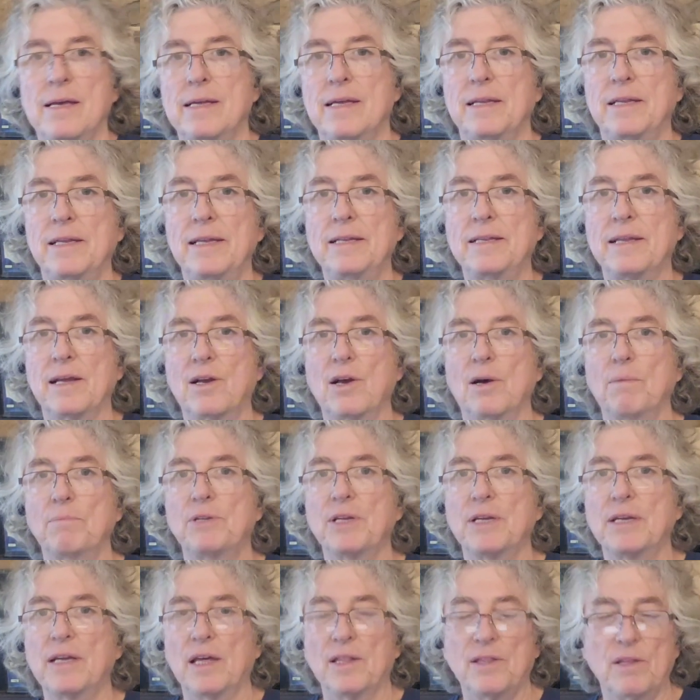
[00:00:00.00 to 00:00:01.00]
You need to come
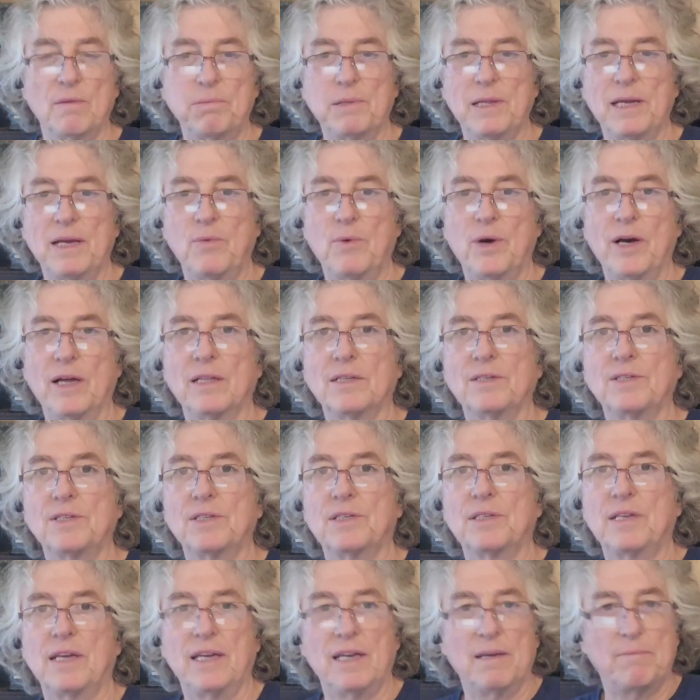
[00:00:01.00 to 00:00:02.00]
together, play well as
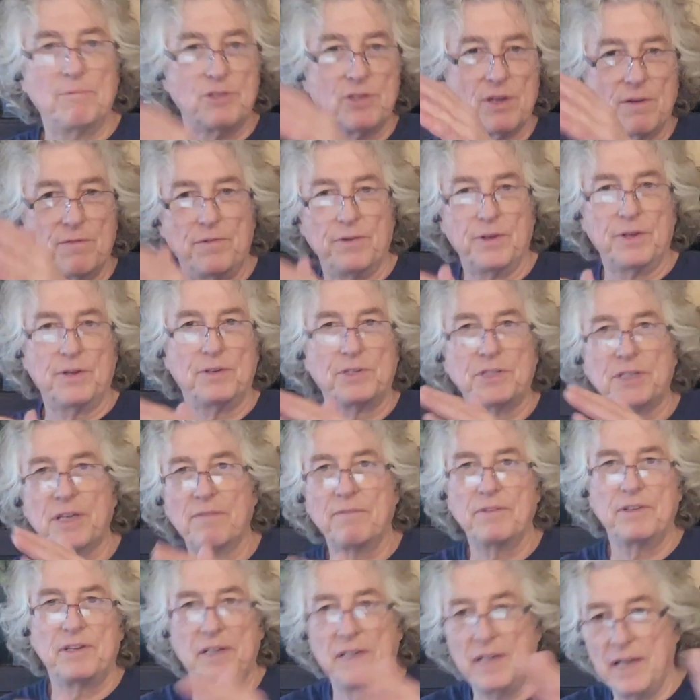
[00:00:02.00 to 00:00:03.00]
a team. So I figured
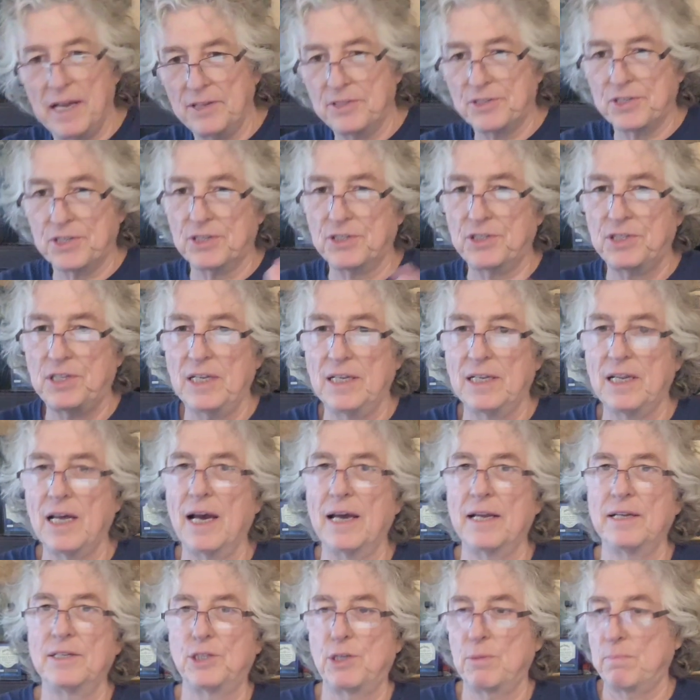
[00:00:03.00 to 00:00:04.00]
17-8,
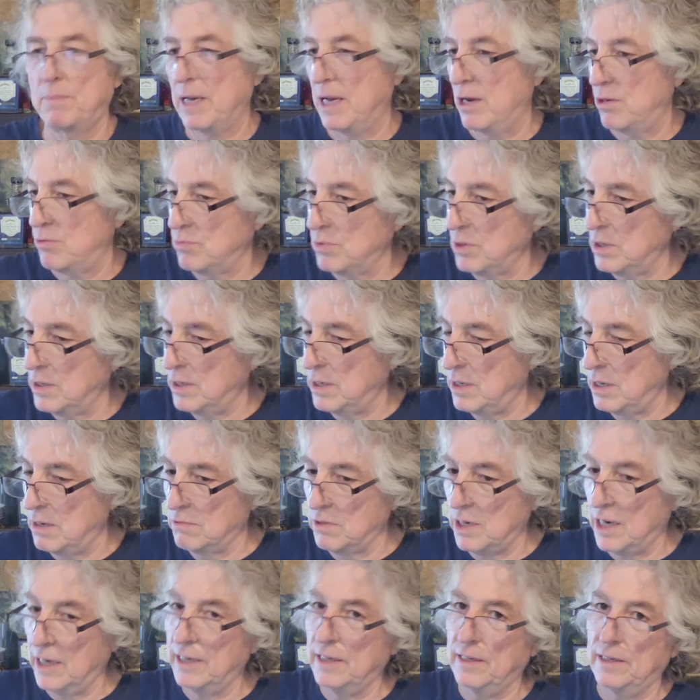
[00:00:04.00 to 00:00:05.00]
16-9 is about
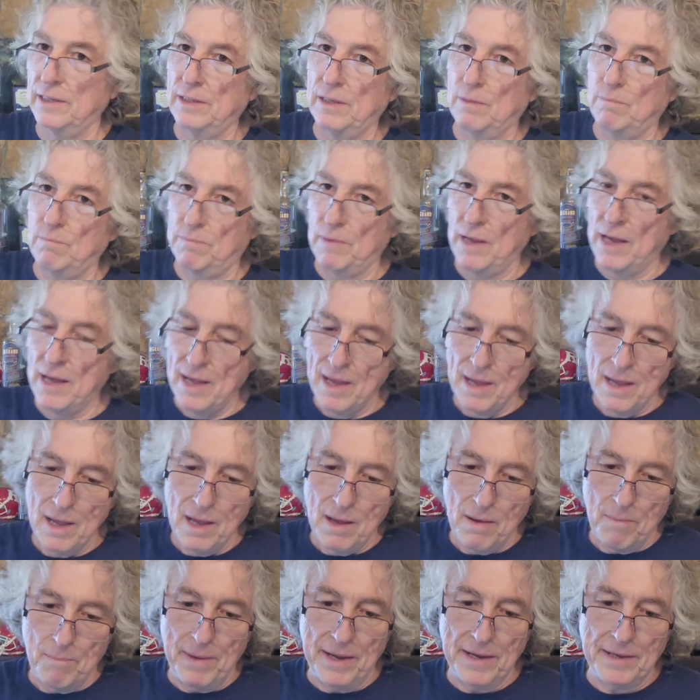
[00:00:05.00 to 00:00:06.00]
right, and you
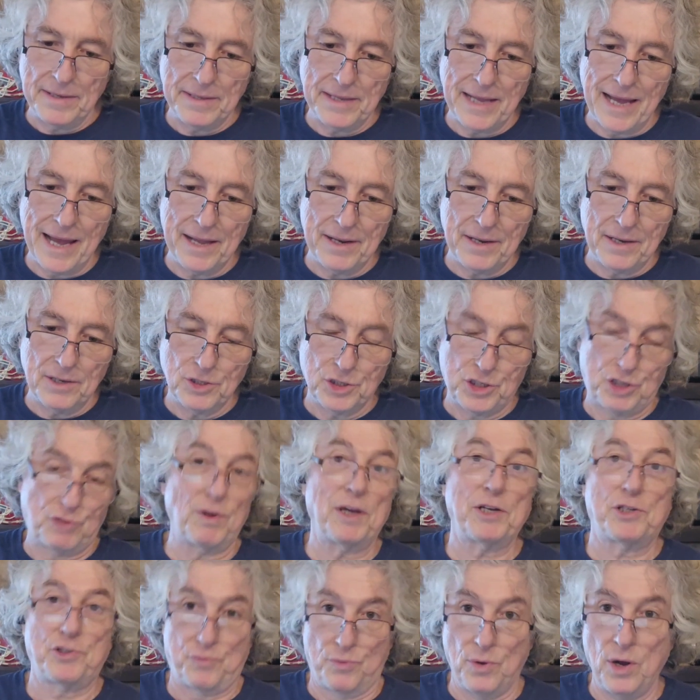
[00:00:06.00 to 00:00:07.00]
make that
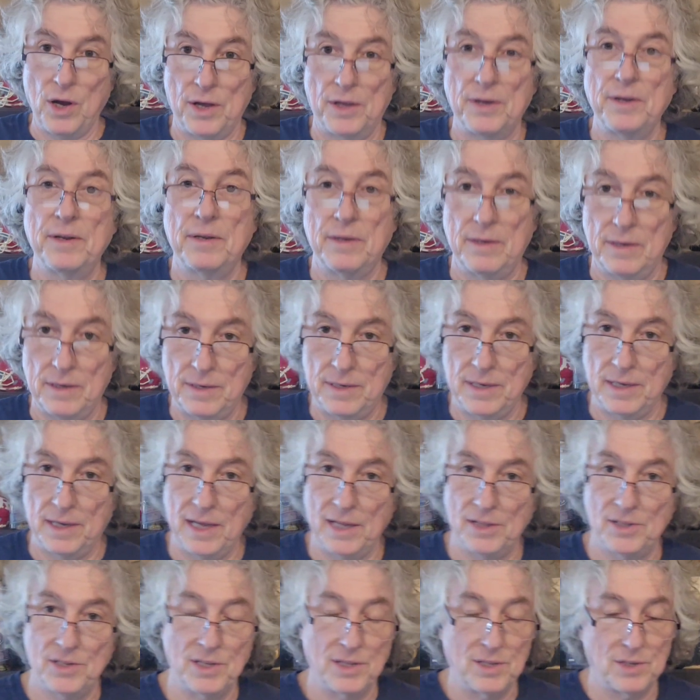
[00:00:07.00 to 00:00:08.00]
stretch run to
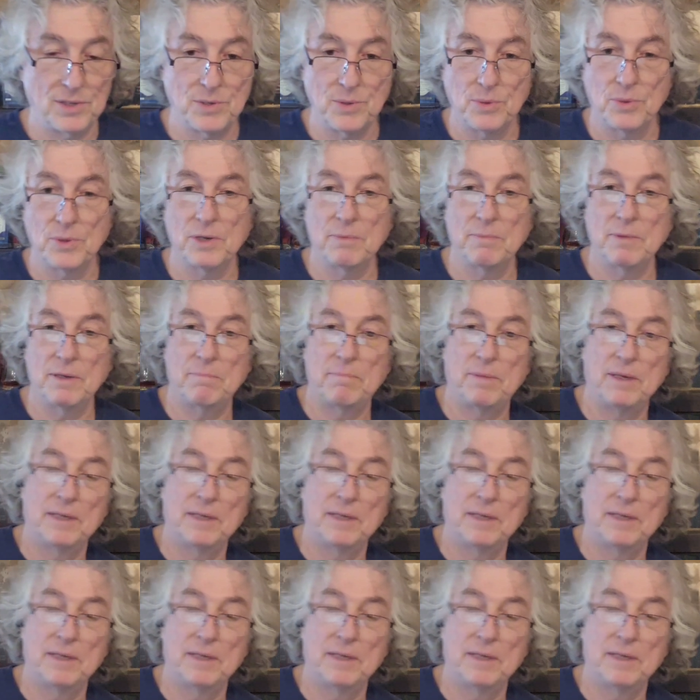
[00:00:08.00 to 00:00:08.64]
get to the tournament.